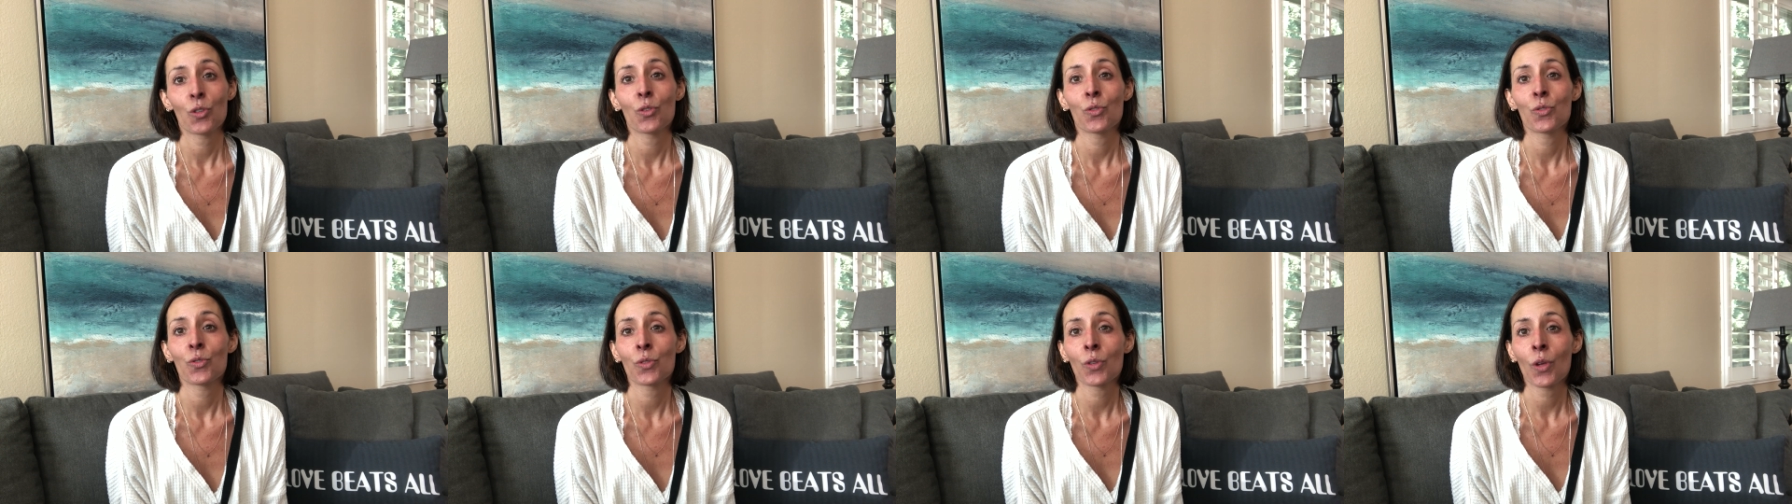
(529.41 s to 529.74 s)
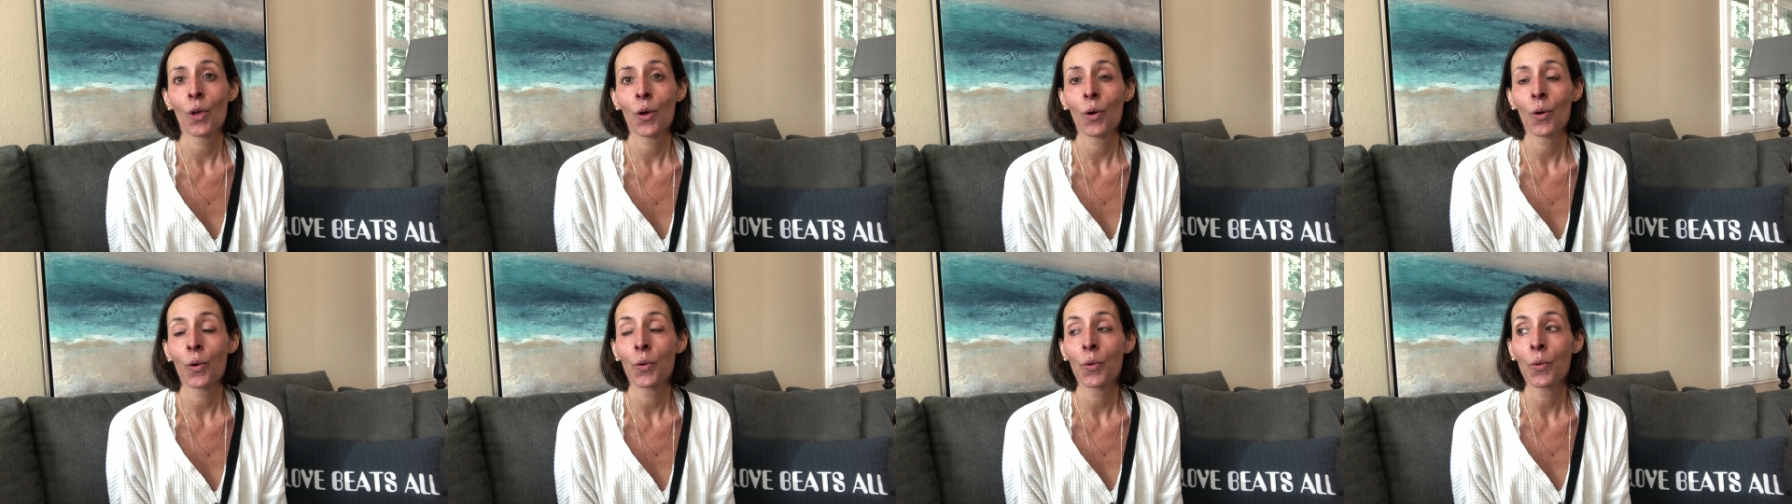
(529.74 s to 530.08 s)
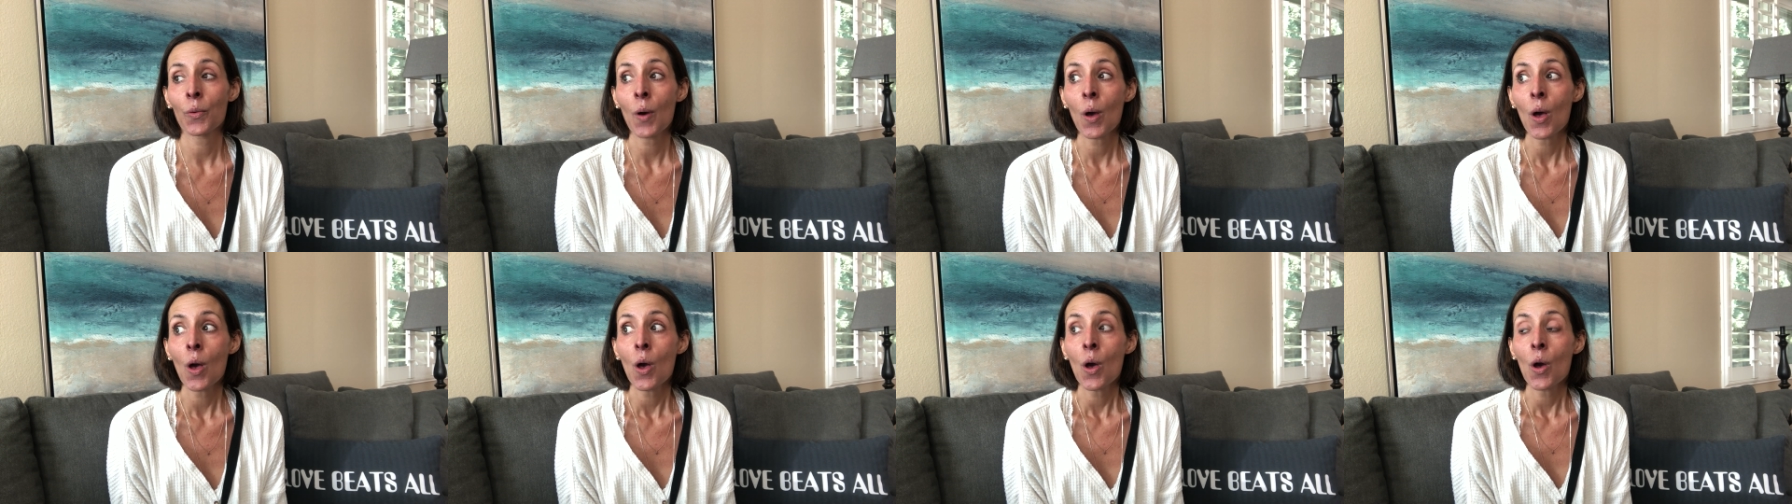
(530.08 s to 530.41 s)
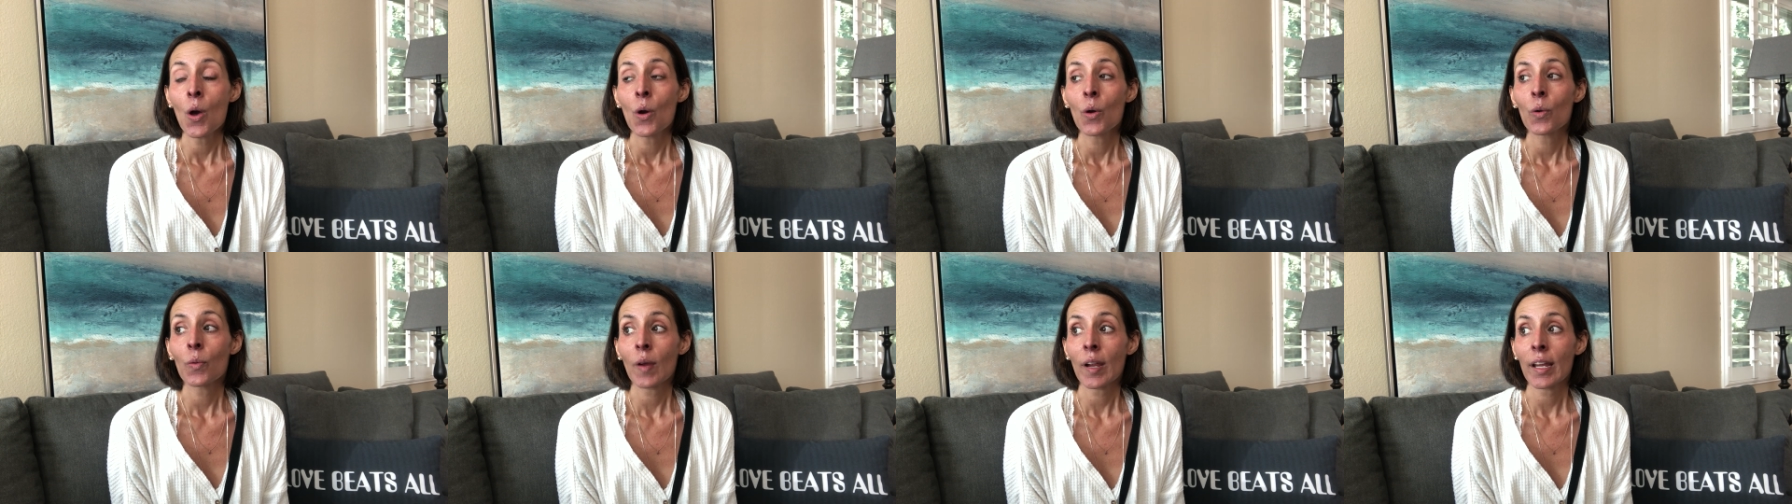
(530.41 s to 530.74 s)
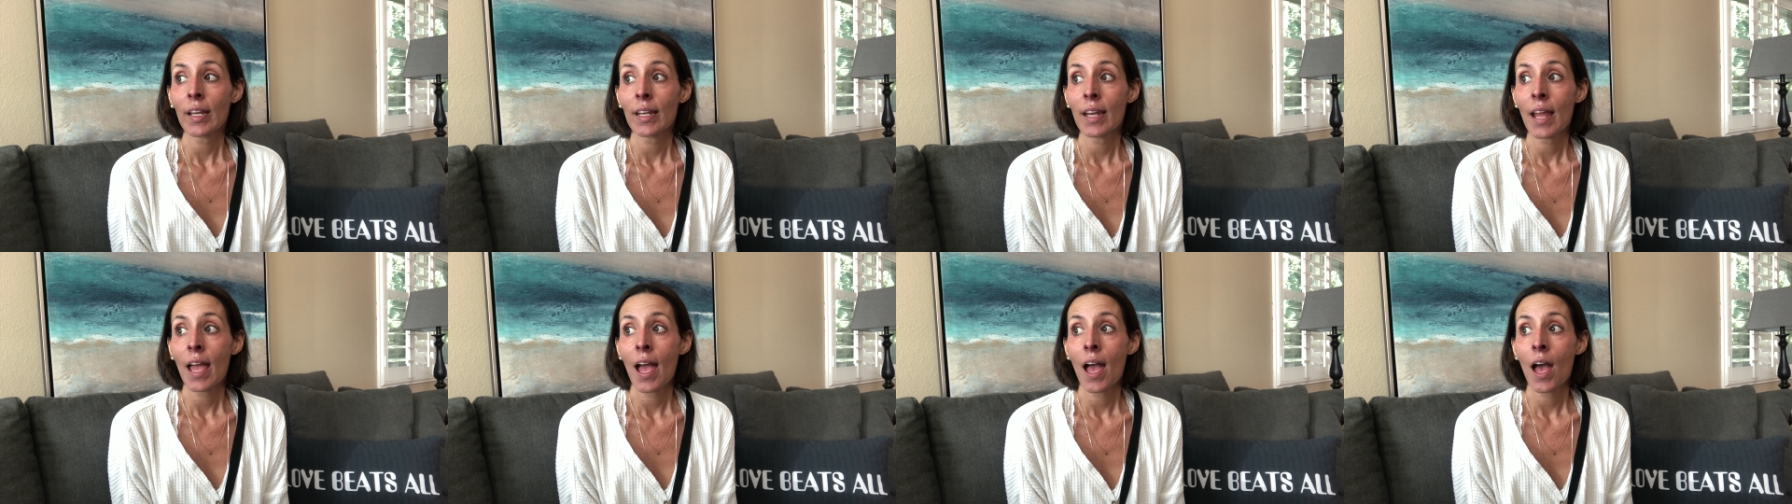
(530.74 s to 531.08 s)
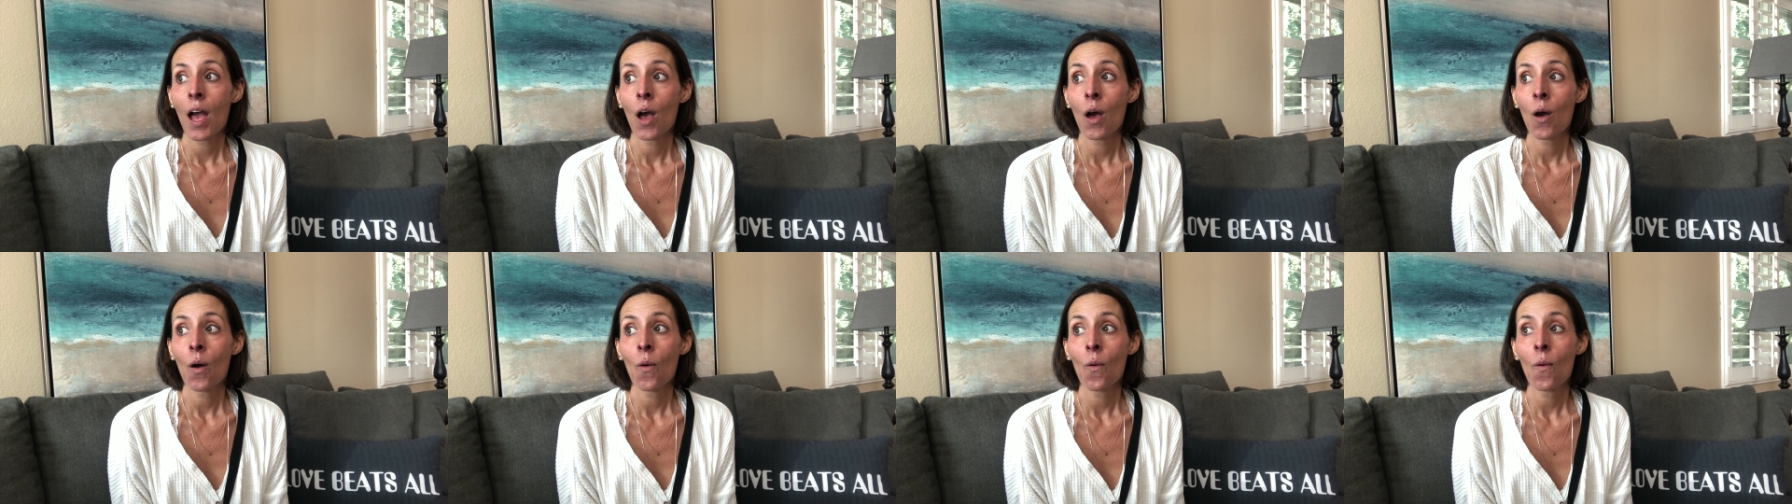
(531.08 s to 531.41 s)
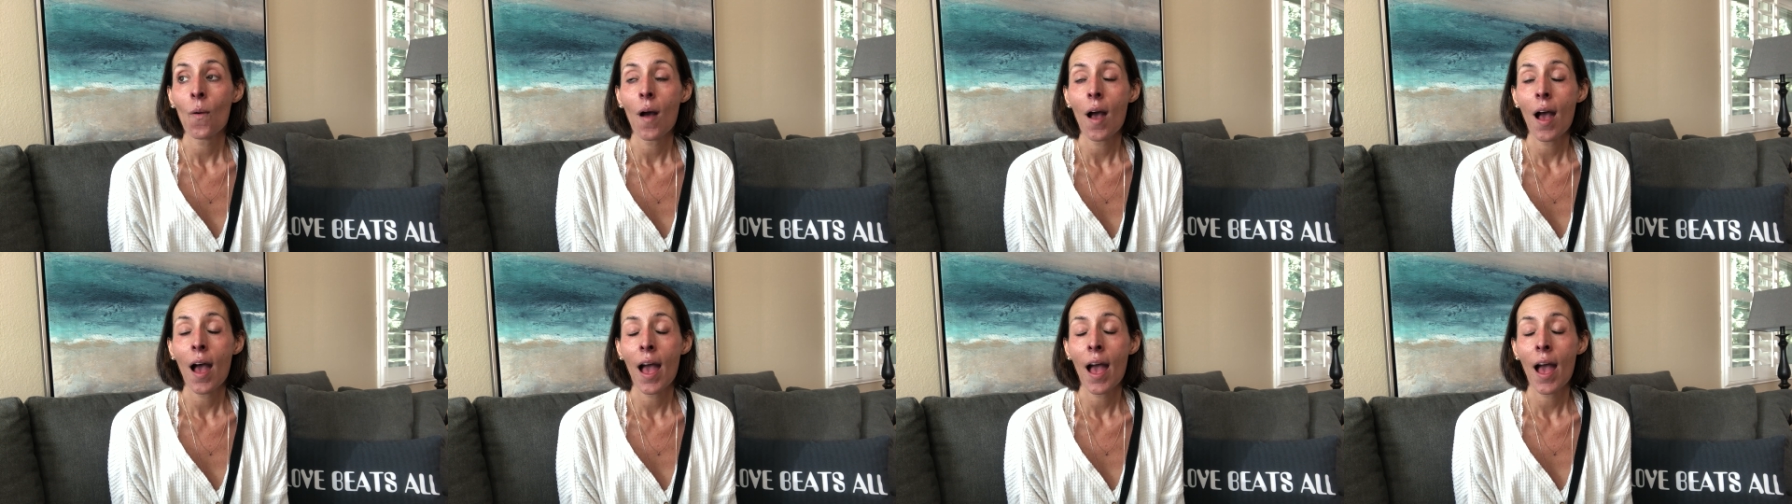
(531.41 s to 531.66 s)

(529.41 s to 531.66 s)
So right now